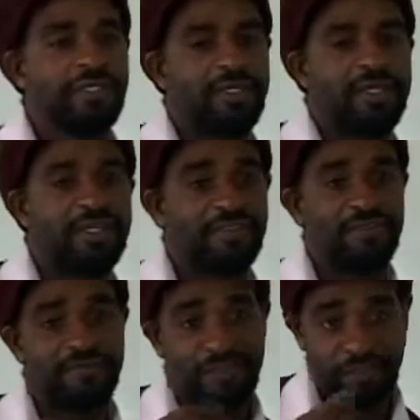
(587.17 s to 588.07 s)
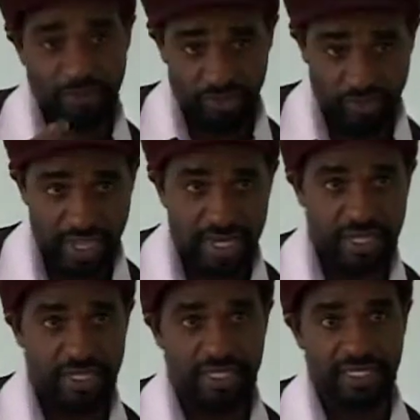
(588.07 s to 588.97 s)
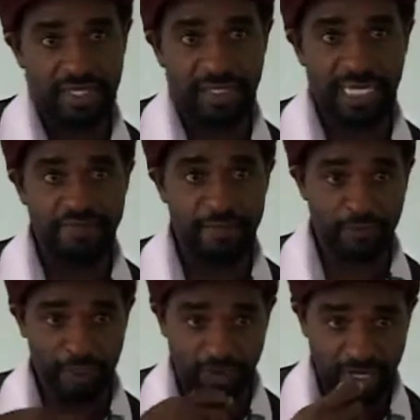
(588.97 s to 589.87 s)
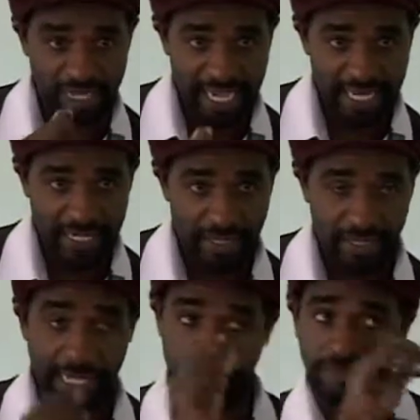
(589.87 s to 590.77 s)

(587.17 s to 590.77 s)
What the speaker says: in the spiritual, because I give them spiritual guidance, I